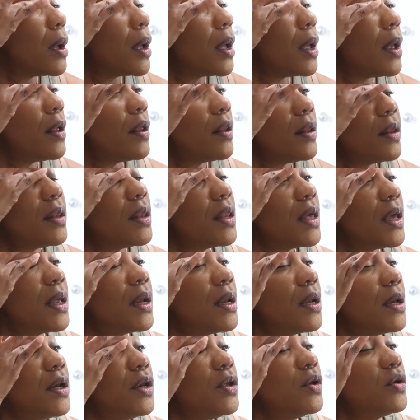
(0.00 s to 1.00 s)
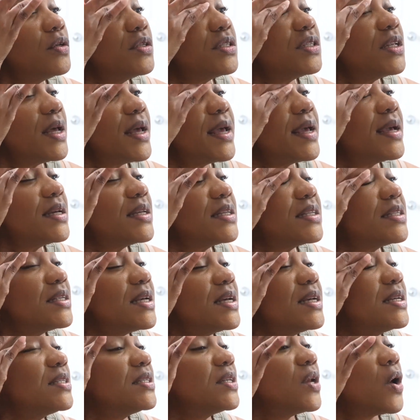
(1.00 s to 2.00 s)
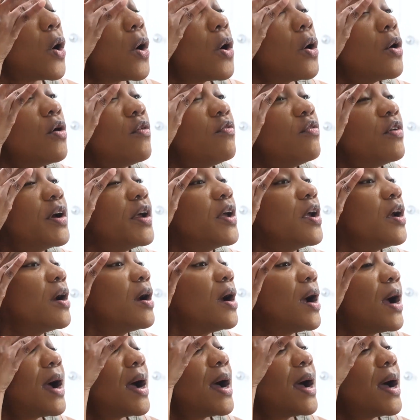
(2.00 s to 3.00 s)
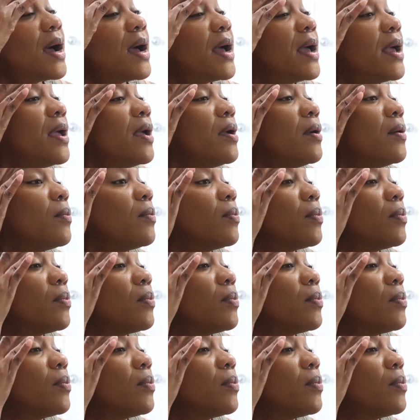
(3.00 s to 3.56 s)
And then use the excess over your eye.